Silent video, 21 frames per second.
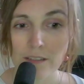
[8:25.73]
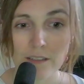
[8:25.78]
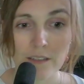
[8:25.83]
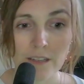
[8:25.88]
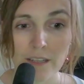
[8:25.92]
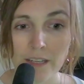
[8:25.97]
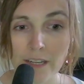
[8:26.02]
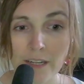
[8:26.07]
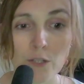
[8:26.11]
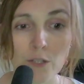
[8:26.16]

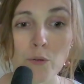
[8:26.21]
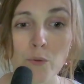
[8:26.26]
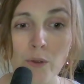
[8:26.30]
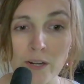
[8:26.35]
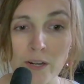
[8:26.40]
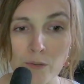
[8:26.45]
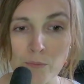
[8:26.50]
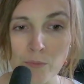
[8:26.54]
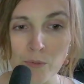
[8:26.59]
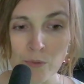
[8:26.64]

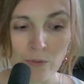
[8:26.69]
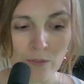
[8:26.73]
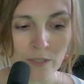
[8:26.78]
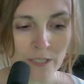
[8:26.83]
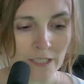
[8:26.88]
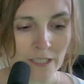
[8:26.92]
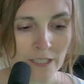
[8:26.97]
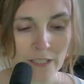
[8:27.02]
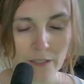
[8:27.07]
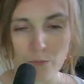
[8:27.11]
incredible.
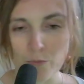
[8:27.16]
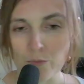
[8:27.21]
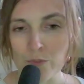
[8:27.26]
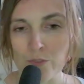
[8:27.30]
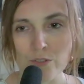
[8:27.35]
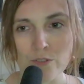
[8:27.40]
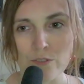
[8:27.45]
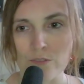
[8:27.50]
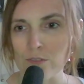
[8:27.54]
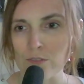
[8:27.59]
Like, he
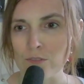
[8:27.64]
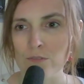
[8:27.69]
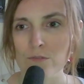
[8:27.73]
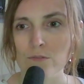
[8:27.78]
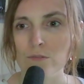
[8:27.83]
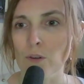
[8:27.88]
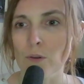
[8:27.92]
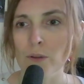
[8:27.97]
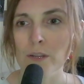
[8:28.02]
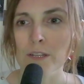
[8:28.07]
was just
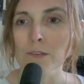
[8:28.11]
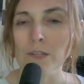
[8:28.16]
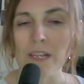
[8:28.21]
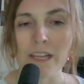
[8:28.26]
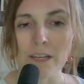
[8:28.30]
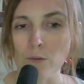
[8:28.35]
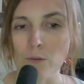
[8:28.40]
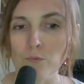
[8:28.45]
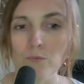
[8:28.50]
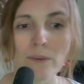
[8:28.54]
going,
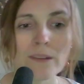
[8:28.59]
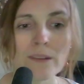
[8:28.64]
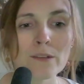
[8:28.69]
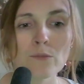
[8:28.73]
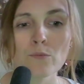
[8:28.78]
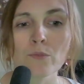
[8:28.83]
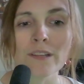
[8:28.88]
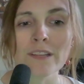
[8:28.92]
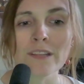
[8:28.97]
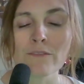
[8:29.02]
like, really,
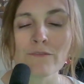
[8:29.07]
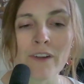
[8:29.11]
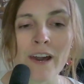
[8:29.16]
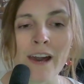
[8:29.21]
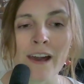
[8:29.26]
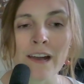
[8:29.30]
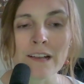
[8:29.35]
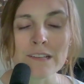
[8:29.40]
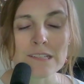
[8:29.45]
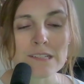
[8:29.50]
really
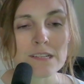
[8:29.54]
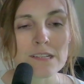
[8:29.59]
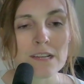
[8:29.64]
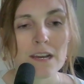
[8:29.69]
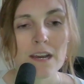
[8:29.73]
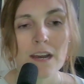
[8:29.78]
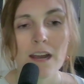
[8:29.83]
fast.